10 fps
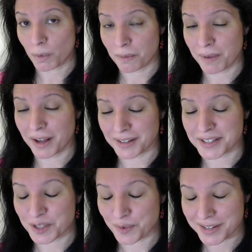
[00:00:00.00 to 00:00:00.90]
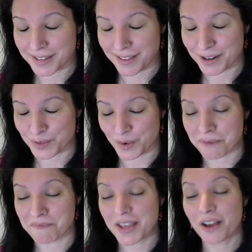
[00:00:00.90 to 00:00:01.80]
imbalance. Just want to say that as well.
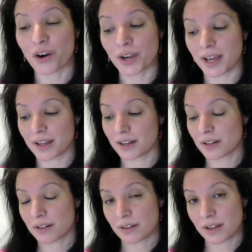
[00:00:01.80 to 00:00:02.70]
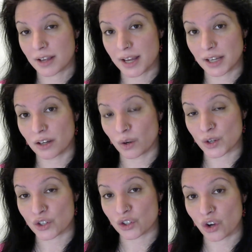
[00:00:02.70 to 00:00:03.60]
Okay, any
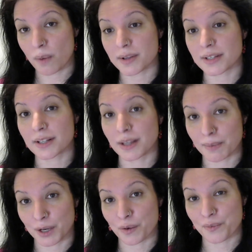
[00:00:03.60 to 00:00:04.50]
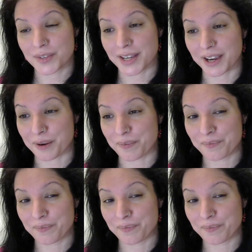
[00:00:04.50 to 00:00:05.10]
questions or comments, let me know. Take care.